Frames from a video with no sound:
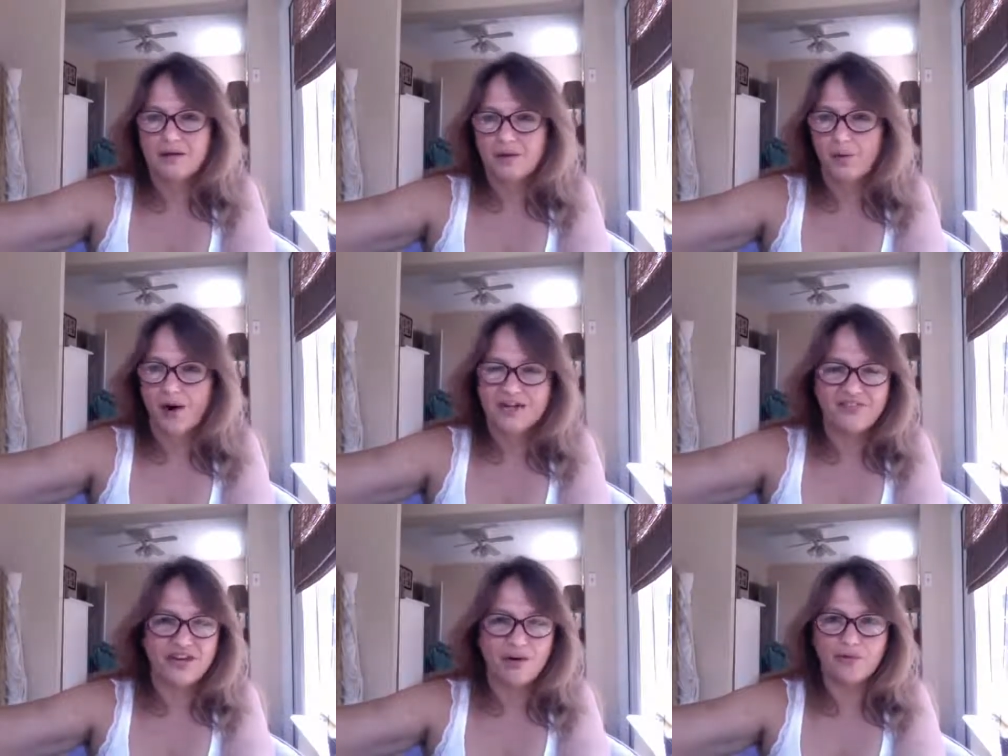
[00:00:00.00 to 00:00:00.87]
Why
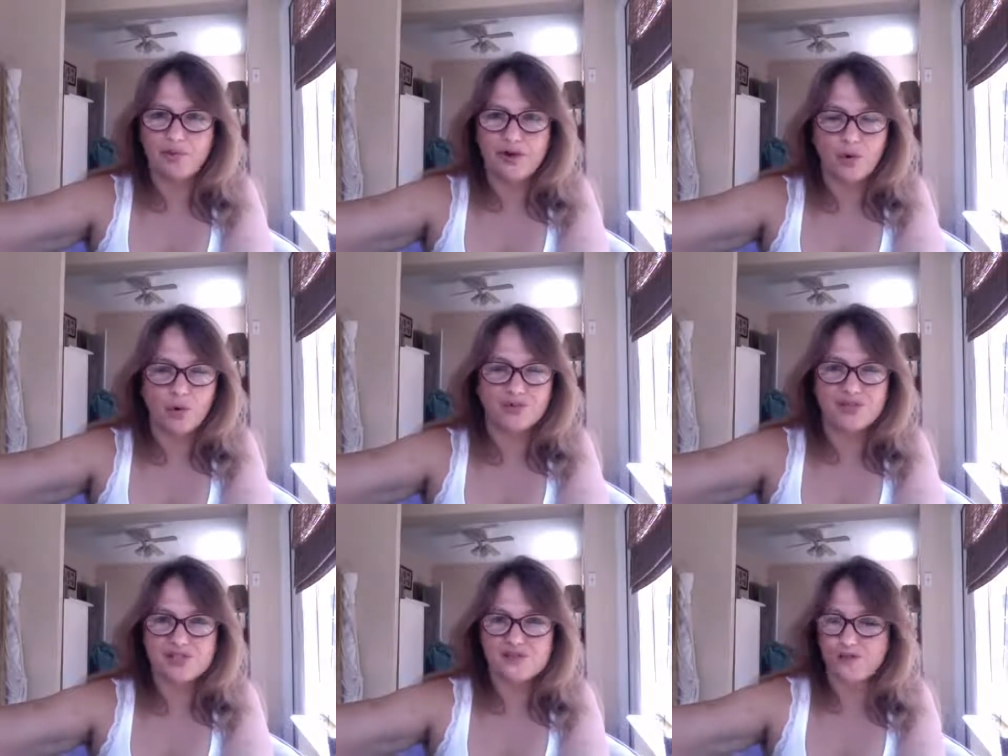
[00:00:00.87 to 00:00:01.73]
did they only record
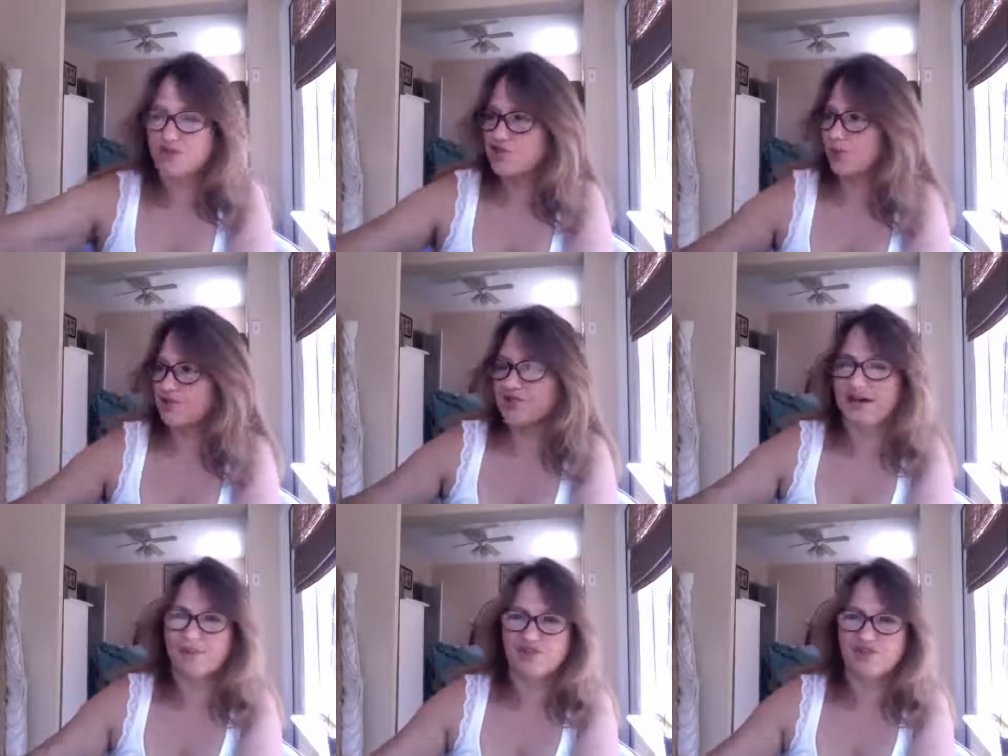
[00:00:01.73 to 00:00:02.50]
this for a short time?